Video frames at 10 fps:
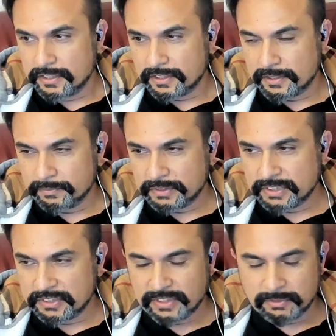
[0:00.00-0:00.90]
the
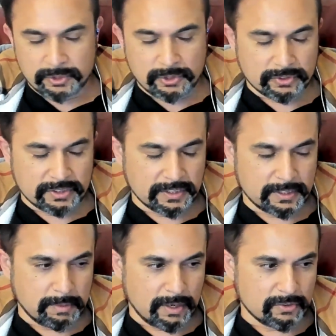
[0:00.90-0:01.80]
things that we don't
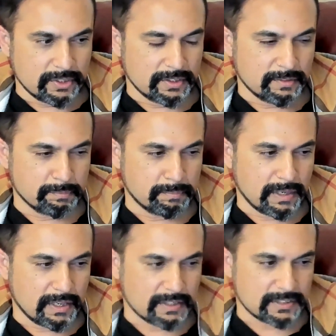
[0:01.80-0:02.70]
think about,
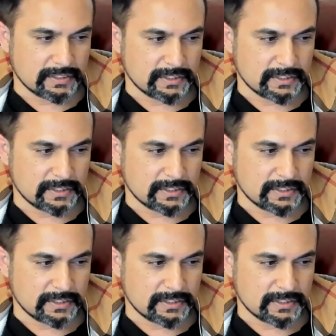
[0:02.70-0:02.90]
but